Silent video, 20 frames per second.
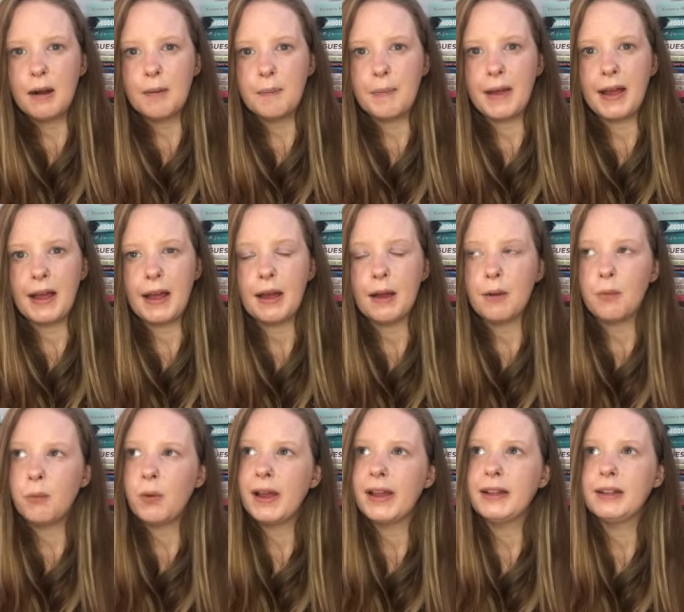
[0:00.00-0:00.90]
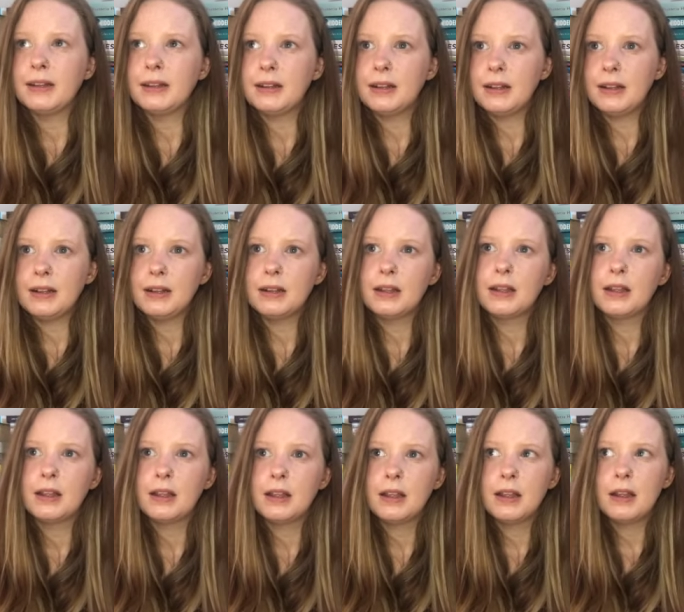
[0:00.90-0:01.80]
But when
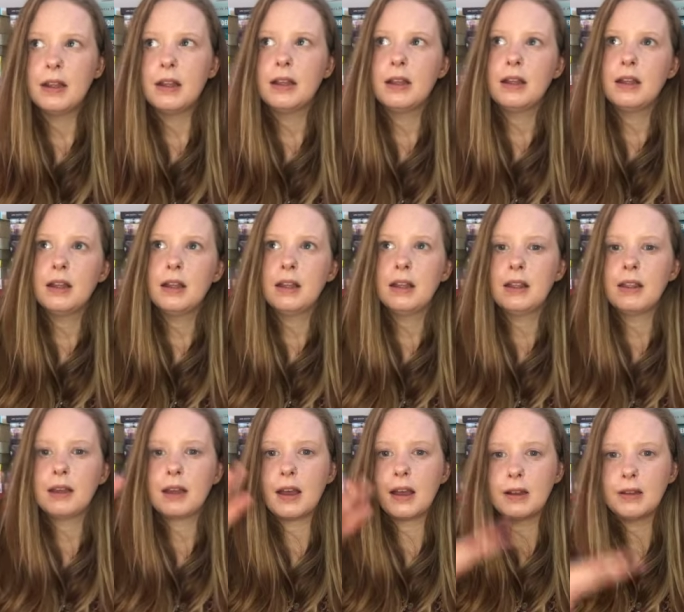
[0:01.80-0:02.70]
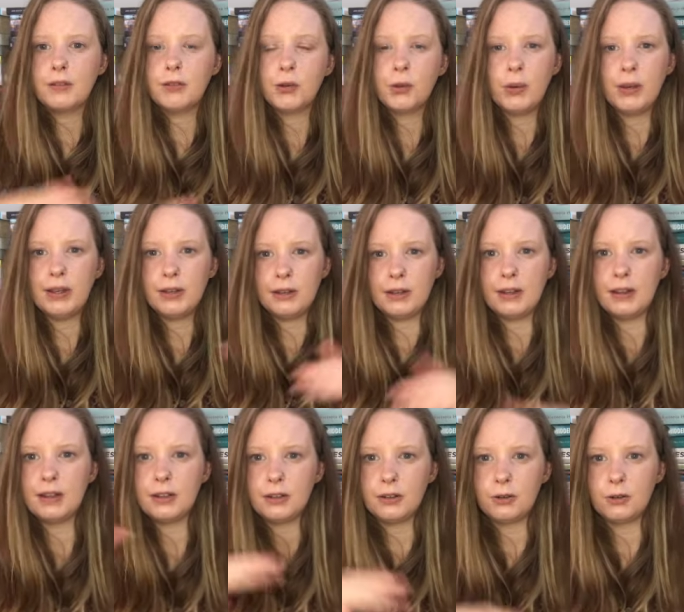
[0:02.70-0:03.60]
the kind of twist in
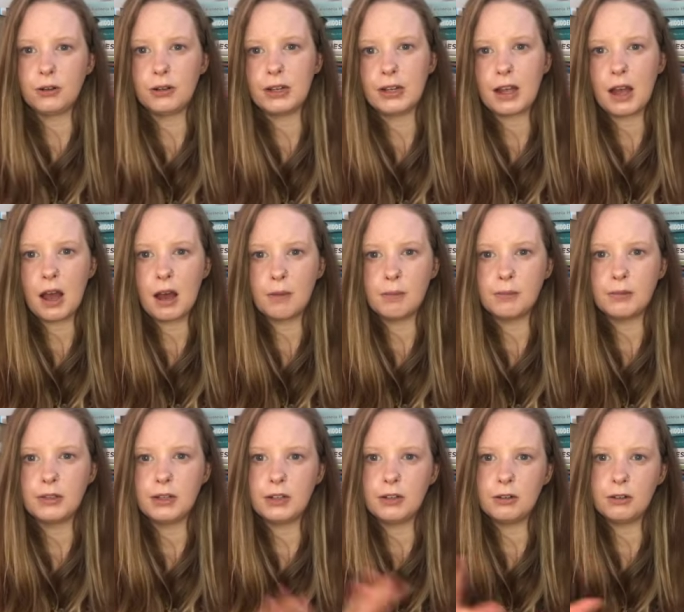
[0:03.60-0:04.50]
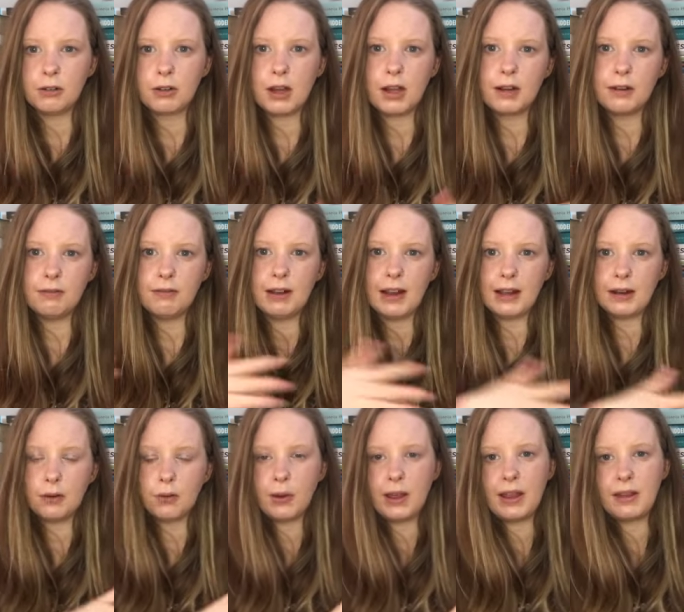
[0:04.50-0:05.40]
the story comes and you're kind of led
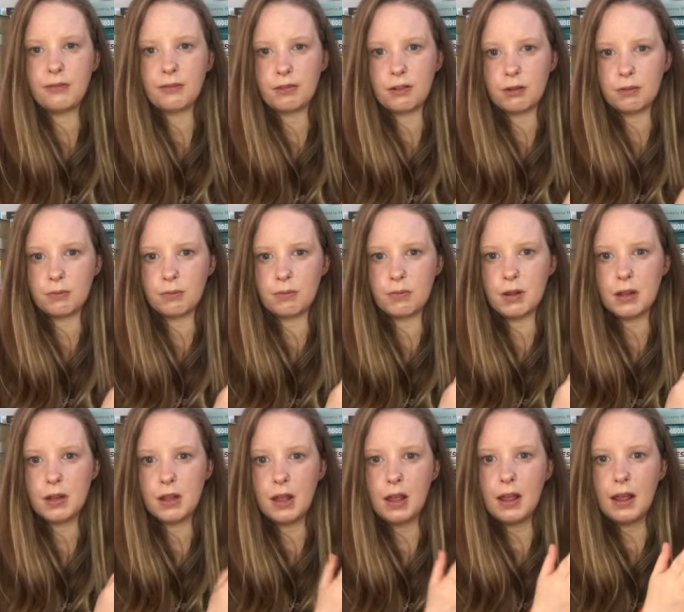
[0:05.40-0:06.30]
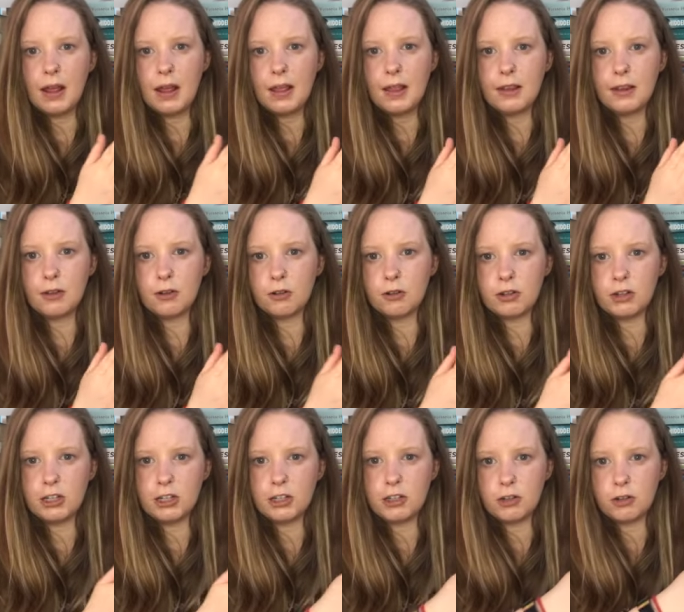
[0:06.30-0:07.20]
away from your
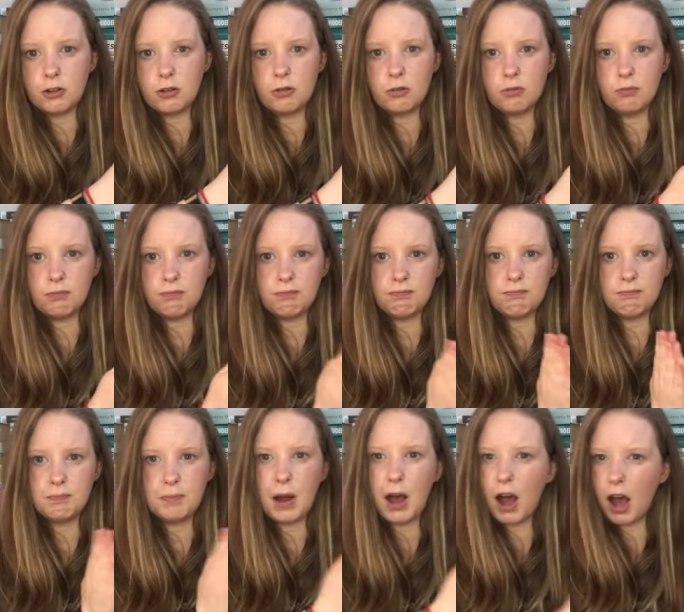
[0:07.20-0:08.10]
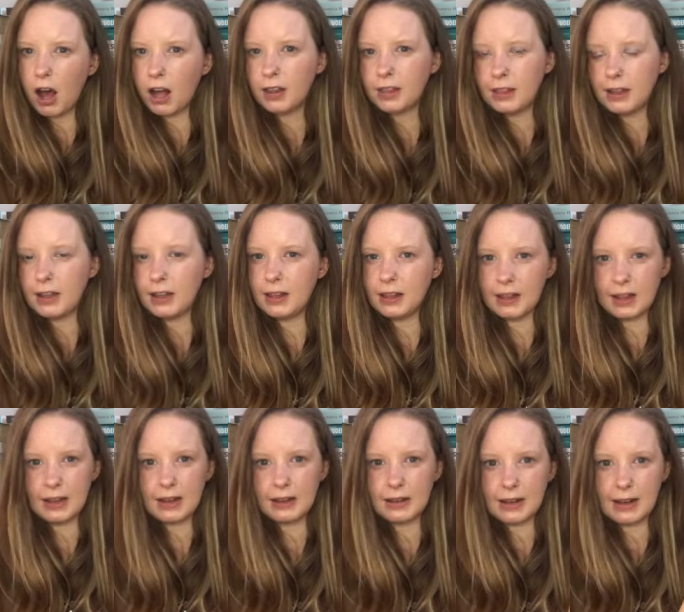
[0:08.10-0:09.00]
initial path that you, they're
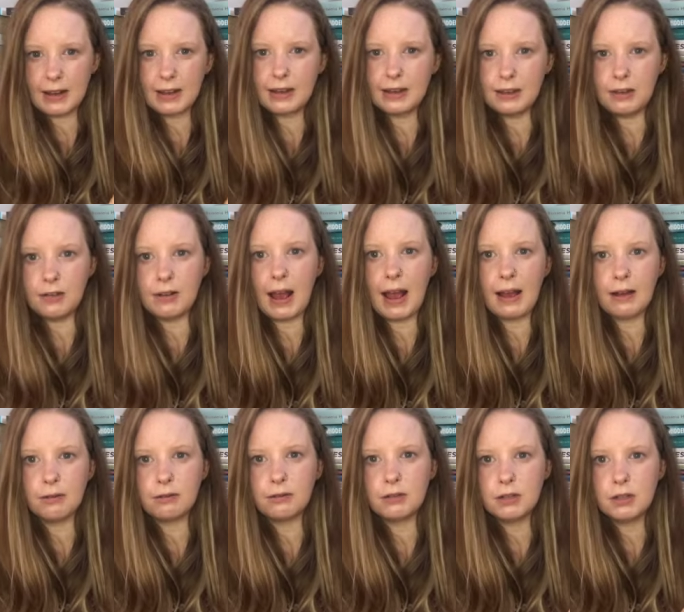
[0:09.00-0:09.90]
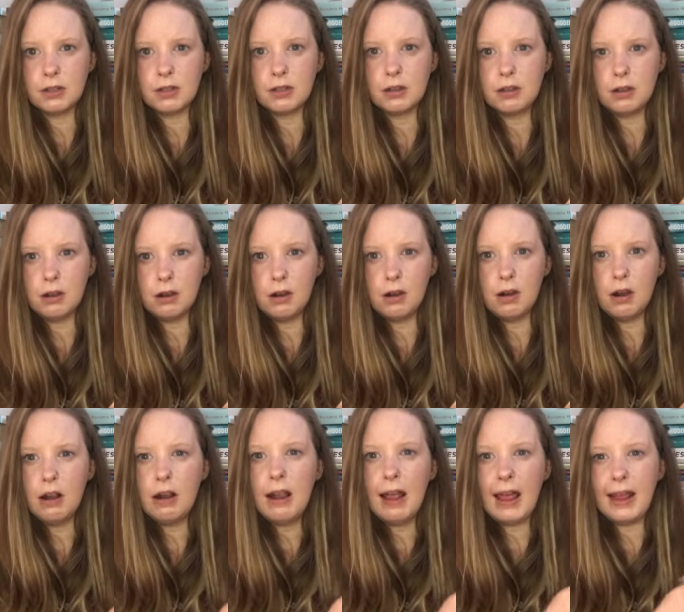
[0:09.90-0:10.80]
taking you down,
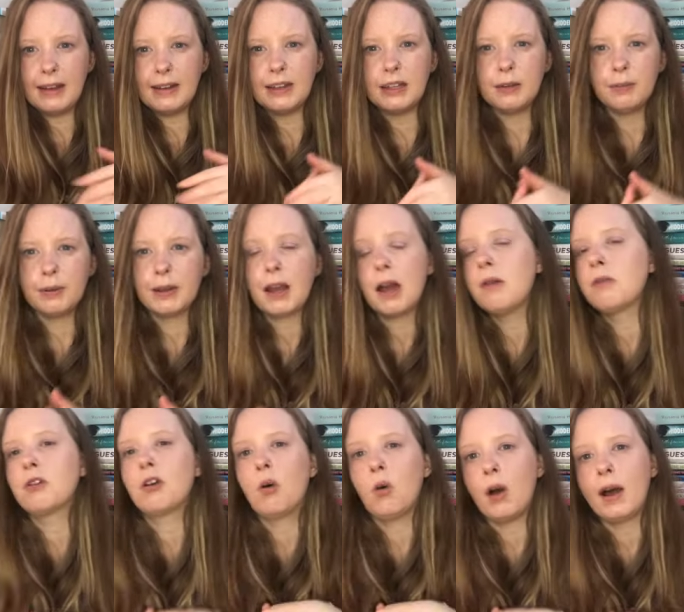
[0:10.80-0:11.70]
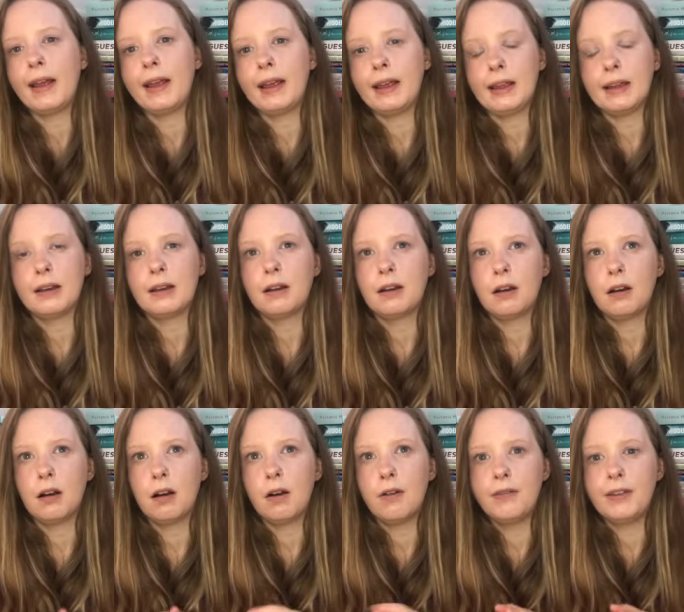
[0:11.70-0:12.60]
it does become quite
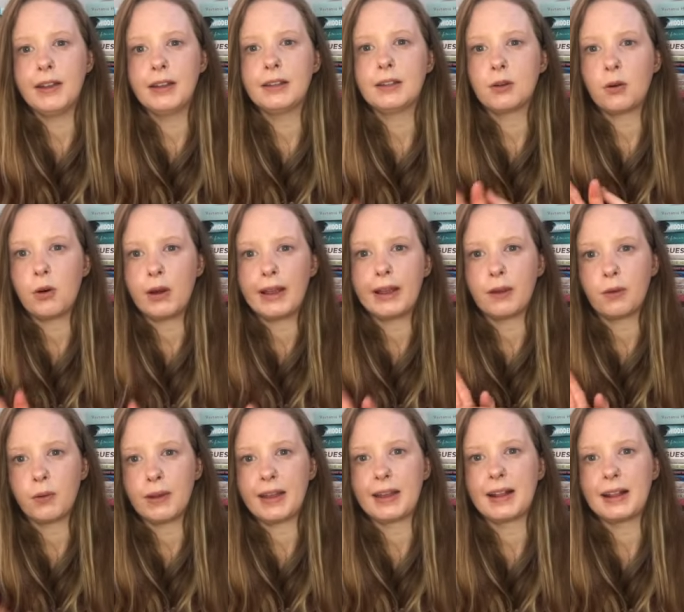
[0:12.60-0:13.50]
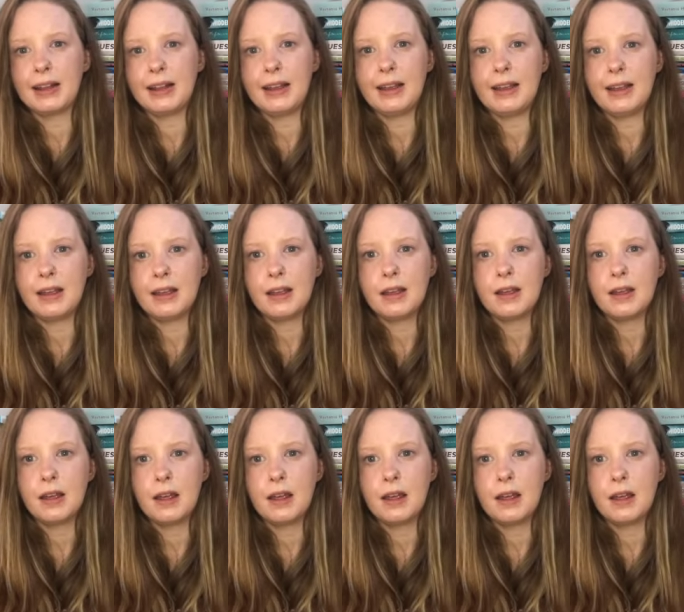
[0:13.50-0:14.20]
obvious quite quickly